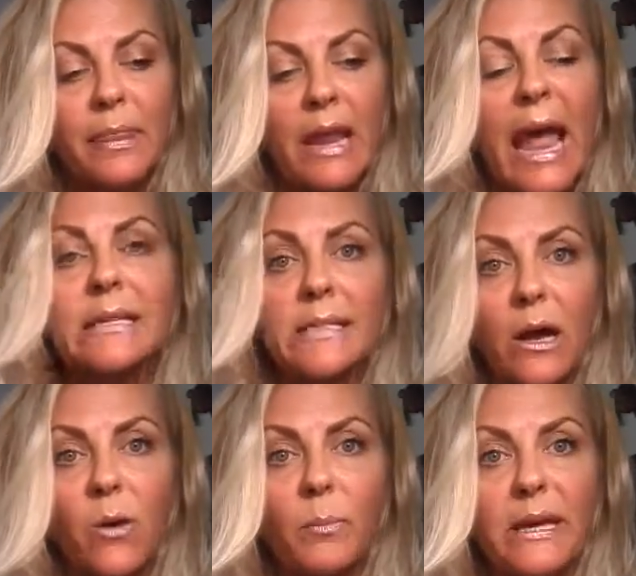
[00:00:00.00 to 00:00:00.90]
has
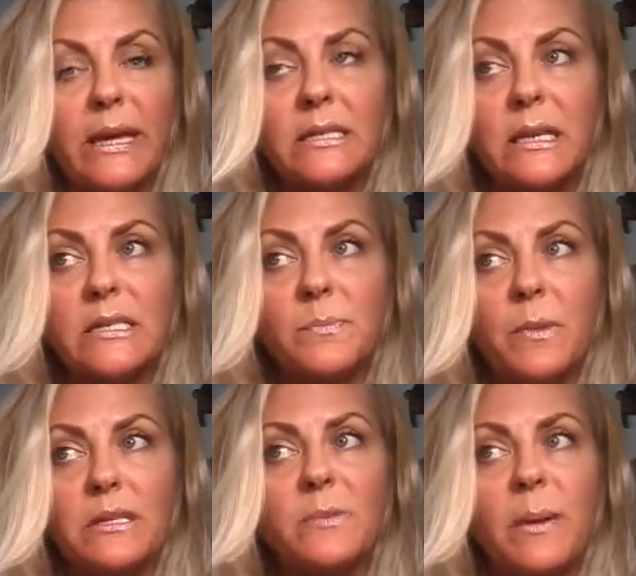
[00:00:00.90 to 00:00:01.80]
helped me. It, it's
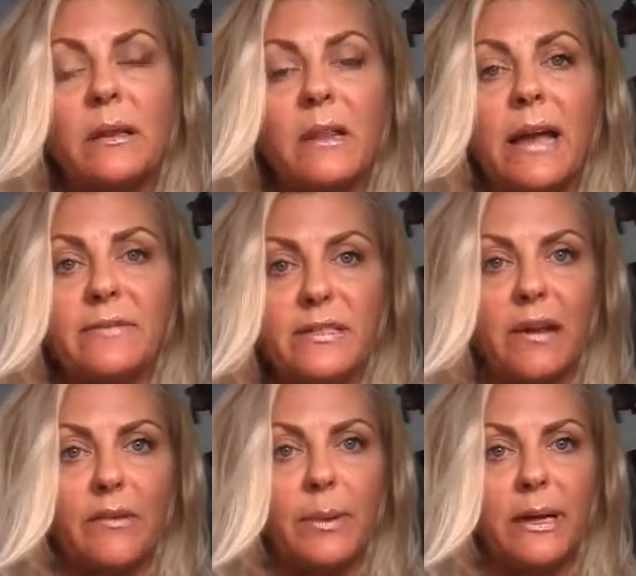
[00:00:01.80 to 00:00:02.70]
it's been a
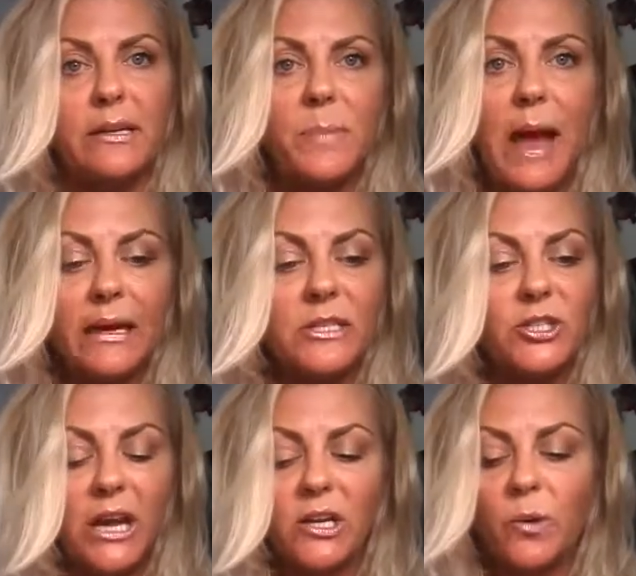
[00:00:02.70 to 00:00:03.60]
lifesaver because back in
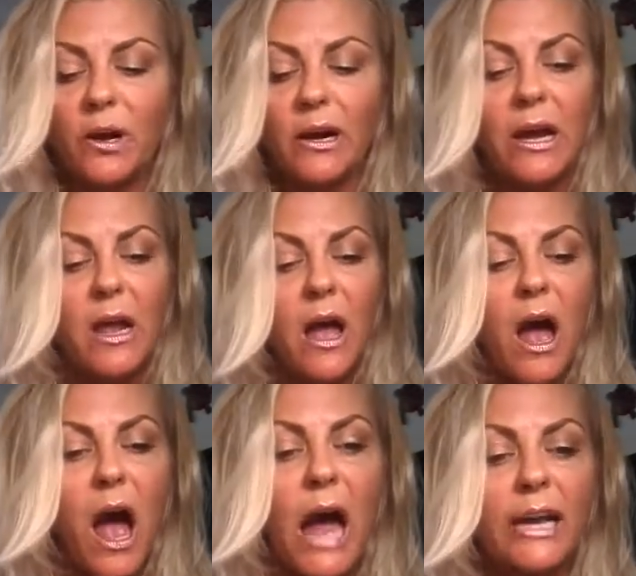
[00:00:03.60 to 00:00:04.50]
January,
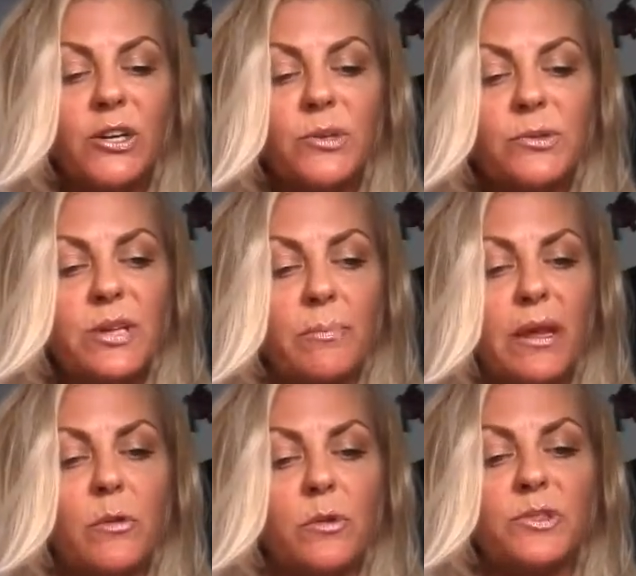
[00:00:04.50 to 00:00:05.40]
I knew
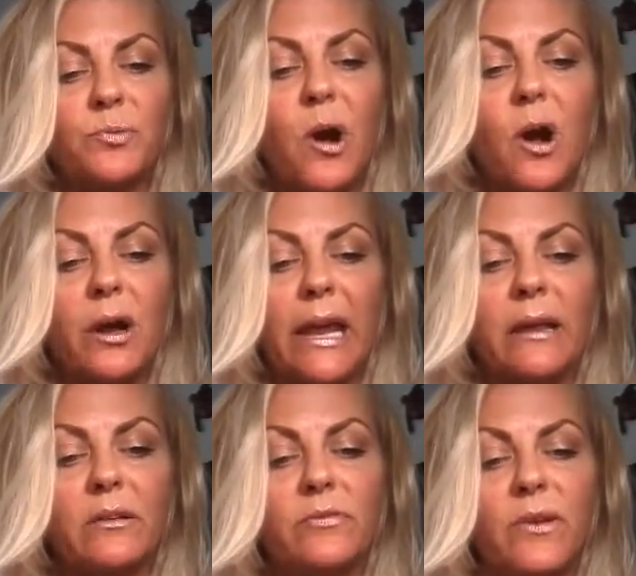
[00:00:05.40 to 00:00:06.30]
something was wrong,
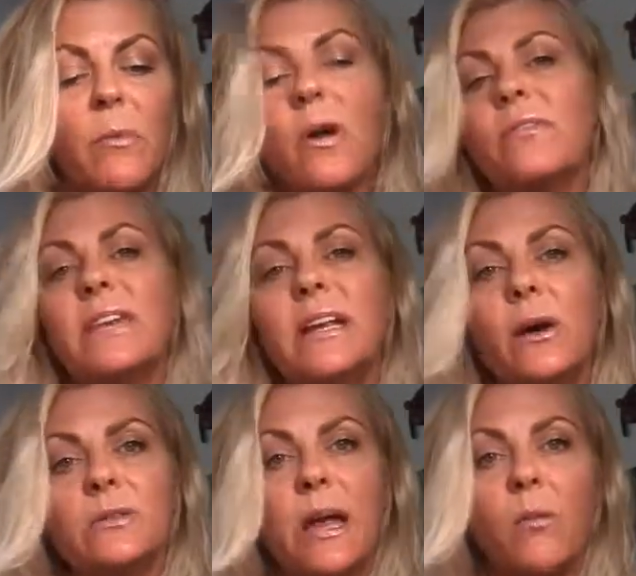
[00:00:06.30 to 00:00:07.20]
and from all the
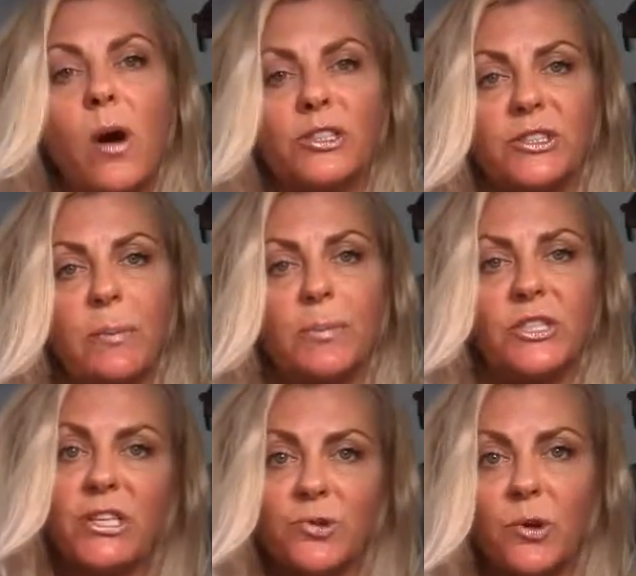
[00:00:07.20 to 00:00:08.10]
videos I watched, said
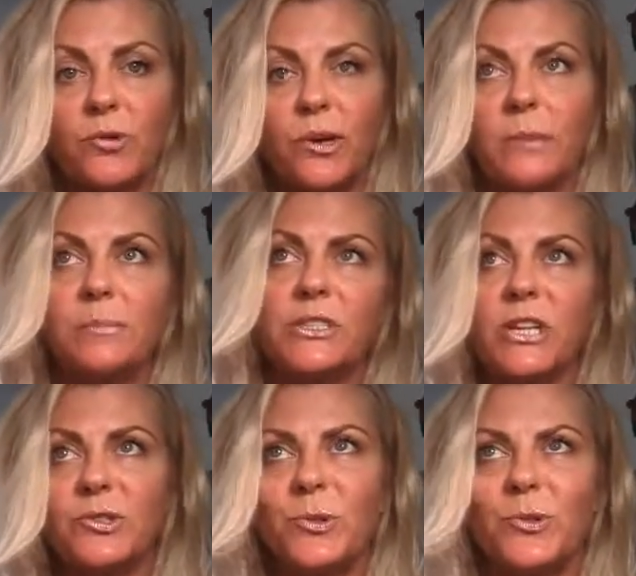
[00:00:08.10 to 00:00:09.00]
progesterone cream,
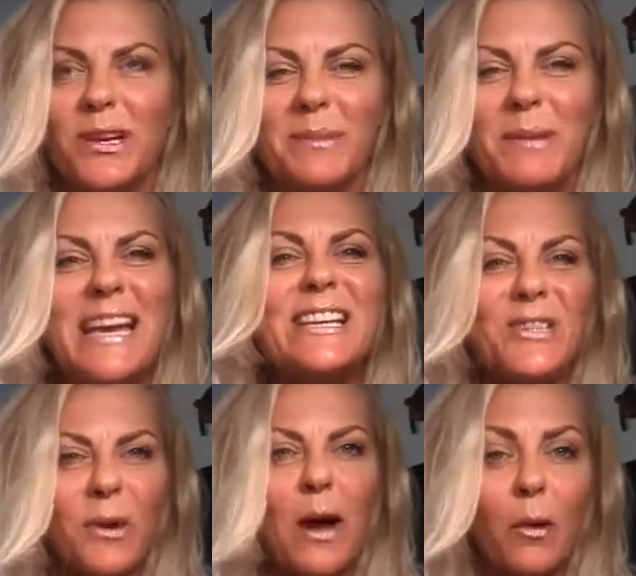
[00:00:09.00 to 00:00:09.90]
progesterone cream.
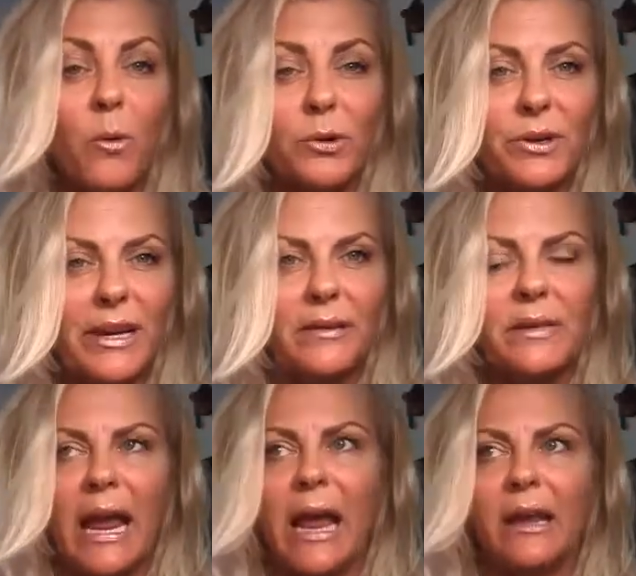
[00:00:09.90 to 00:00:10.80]
So I ordered it,
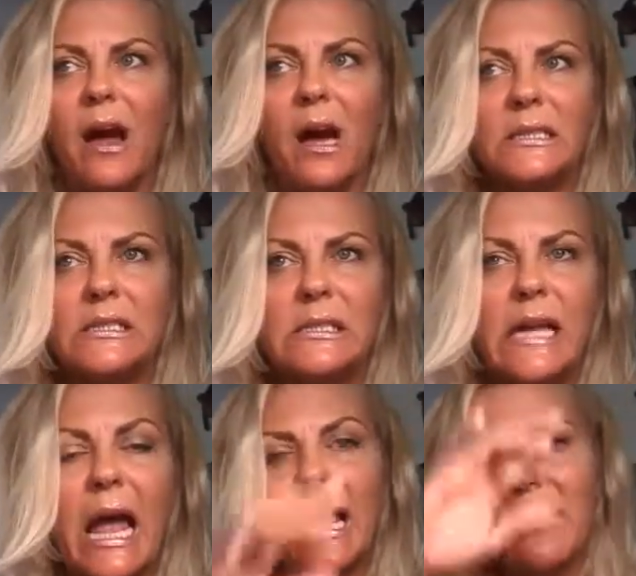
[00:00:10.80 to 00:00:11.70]
and
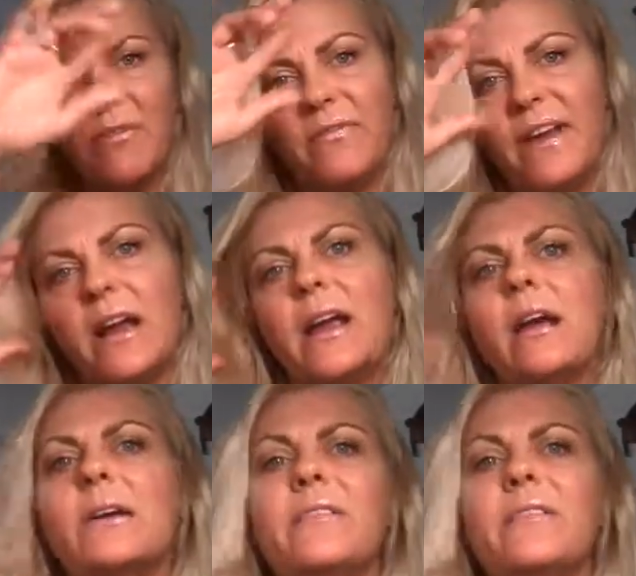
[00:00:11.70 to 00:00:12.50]
honestly, I got a very,